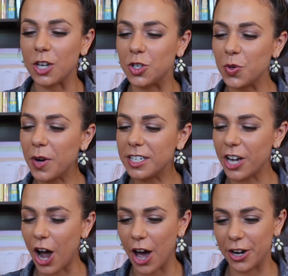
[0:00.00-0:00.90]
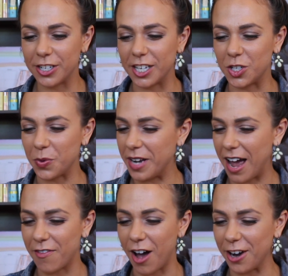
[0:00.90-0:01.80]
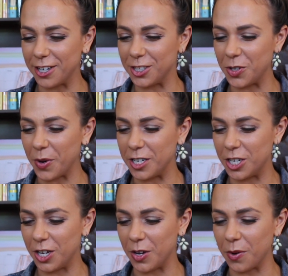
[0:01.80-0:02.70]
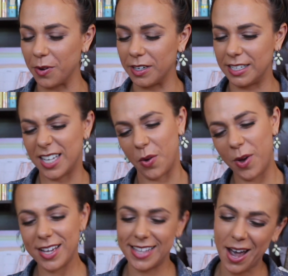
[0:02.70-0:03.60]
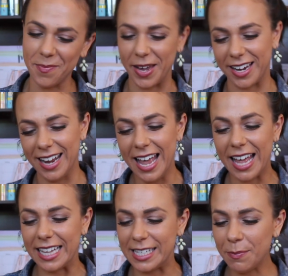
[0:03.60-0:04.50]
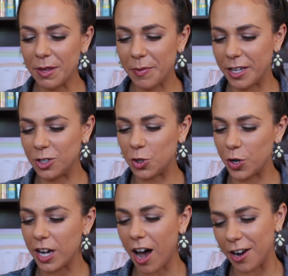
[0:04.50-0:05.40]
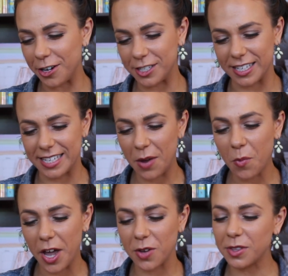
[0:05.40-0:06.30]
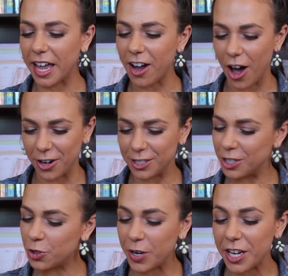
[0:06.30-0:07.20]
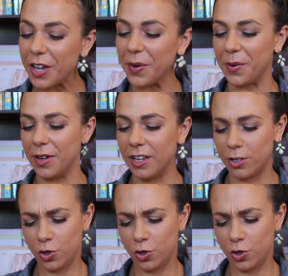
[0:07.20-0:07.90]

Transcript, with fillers: do unto otters as you would have otters do unto you. It's like, what does that mean? It simply means treat otters the same way you'd like otters to treat you.